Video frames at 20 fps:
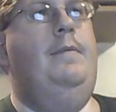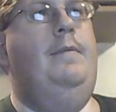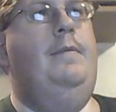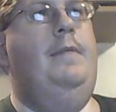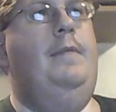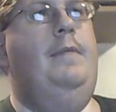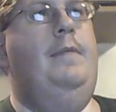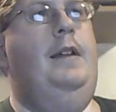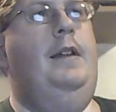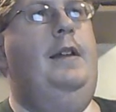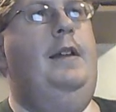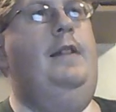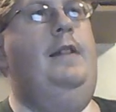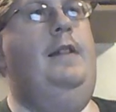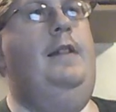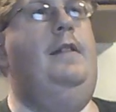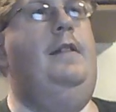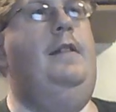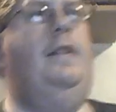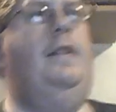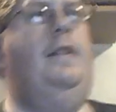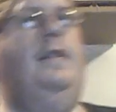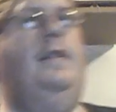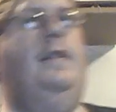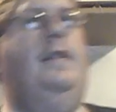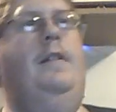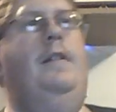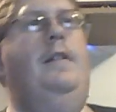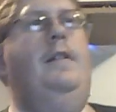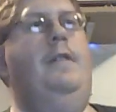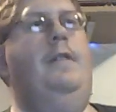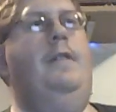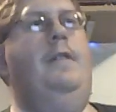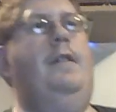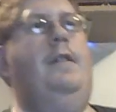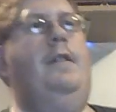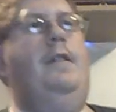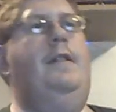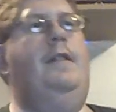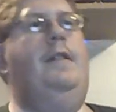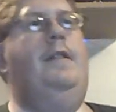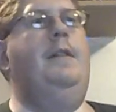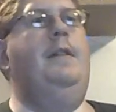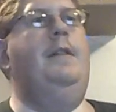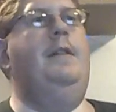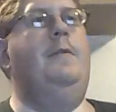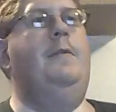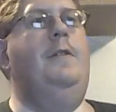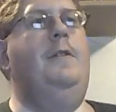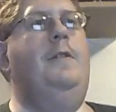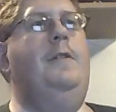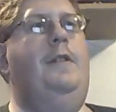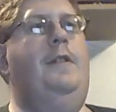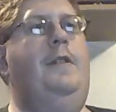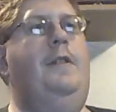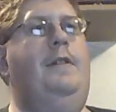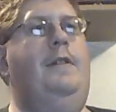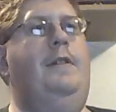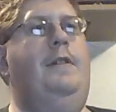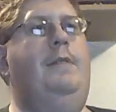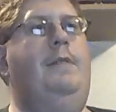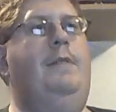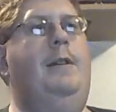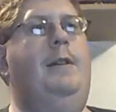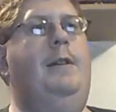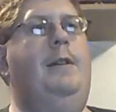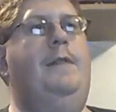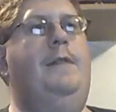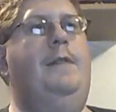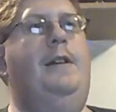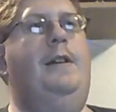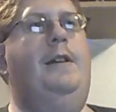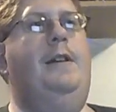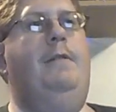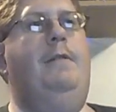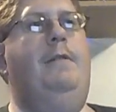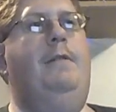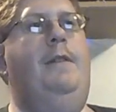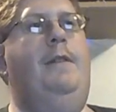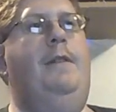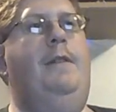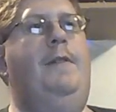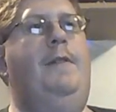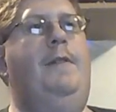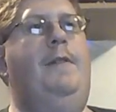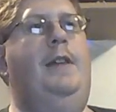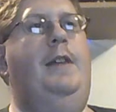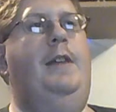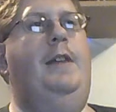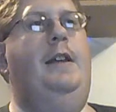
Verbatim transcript: And this is the newest stable version, so it's Y S Flight twenty fifteen.